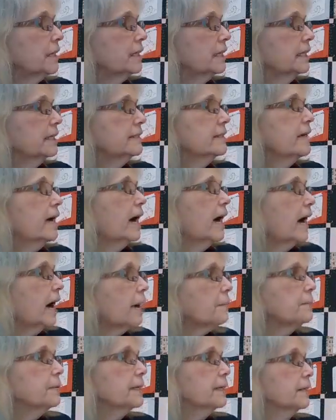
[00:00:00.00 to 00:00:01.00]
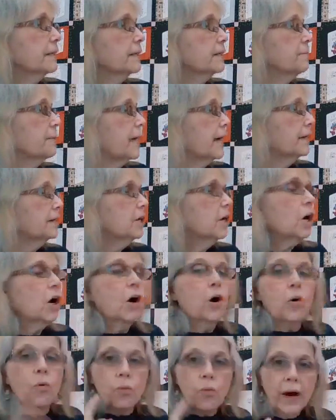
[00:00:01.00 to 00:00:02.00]
bunnies hopping on the bed.
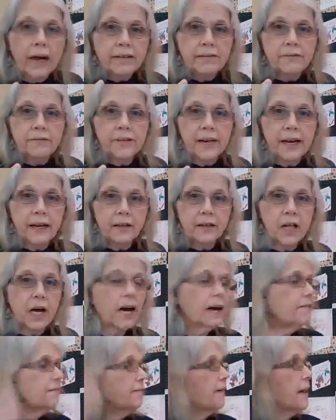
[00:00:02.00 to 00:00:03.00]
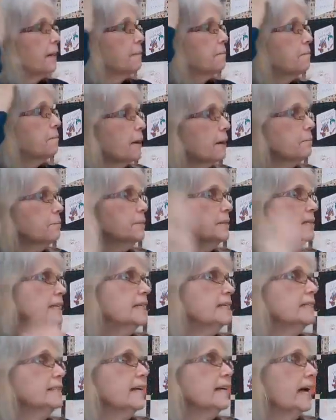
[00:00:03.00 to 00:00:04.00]
One fell off and bumped
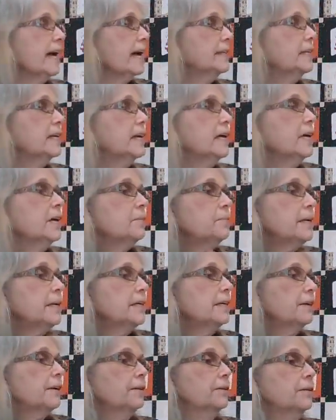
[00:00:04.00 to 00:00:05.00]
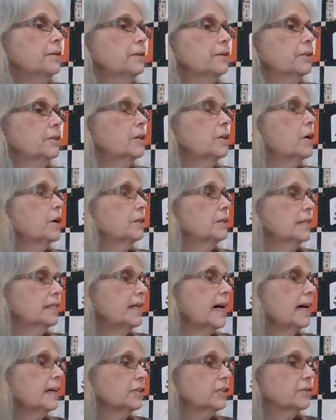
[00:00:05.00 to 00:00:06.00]
his head. Pete called the
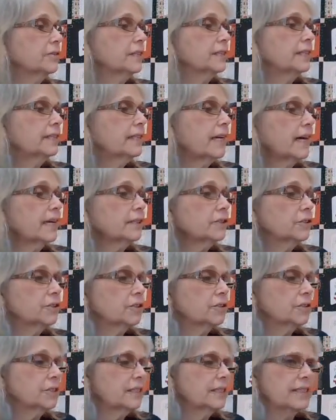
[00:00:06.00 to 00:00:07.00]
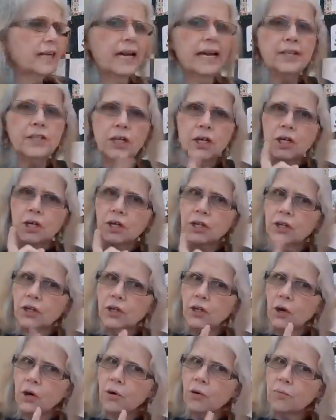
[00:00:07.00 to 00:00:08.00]
doctor, and the doctor said,
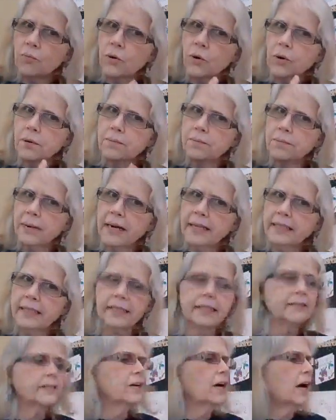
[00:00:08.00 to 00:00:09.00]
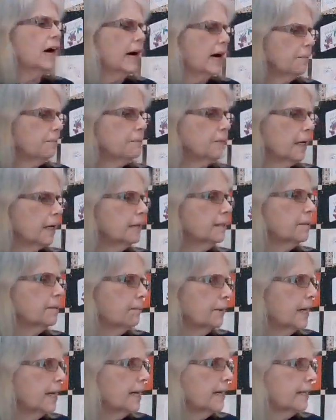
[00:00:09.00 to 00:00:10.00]
no more bunnies hopping on the
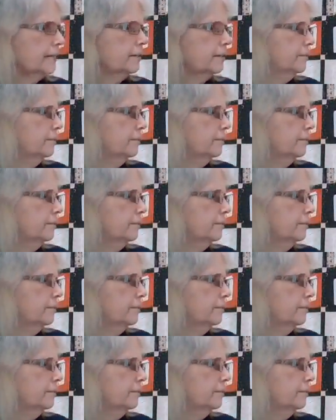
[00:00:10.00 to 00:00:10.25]
bed.